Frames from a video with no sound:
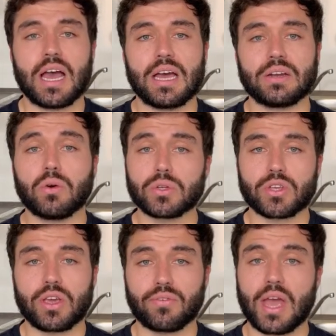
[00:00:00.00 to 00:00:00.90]
And
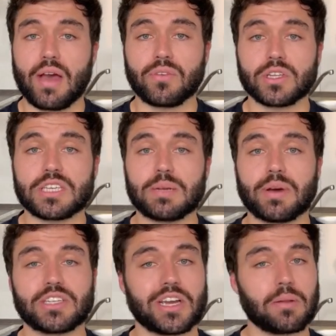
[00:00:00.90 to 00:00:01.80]
also, if you have not seen
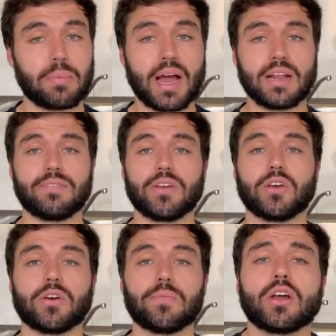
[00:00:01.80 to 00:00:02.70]
my channel pilot
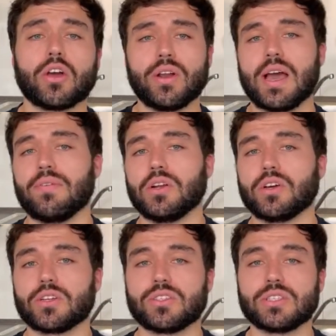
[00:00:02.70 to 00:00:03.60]
video, go and have a
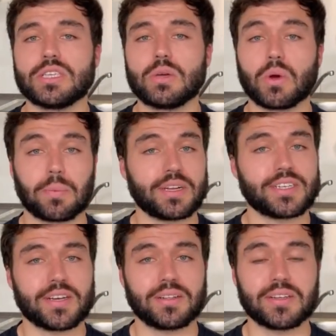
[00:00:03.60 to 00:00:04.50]
look to see what my
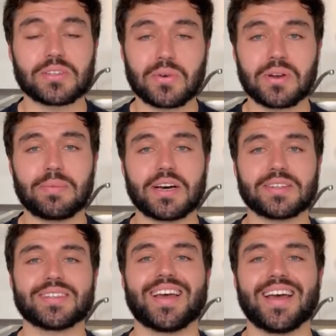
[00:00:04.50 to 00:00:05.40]
channel is all
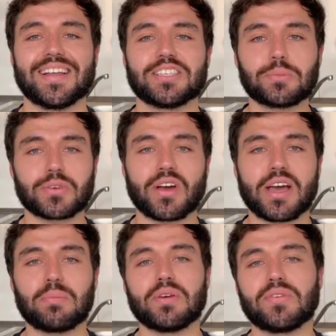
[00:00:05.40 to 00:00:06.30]
about, and
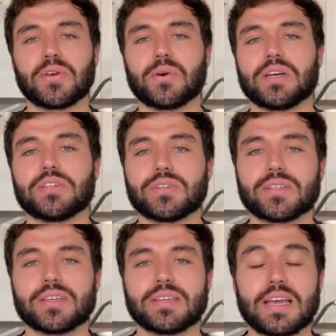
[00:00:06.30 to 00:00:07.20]
subscribe if you are
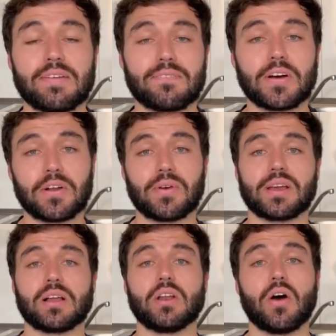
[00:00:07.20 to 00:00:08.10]
interested in
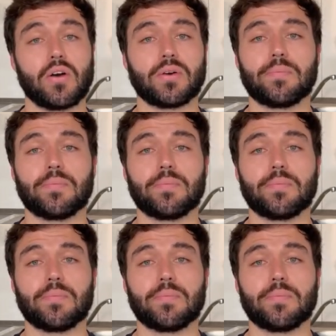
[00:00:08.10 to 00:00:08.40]
following along.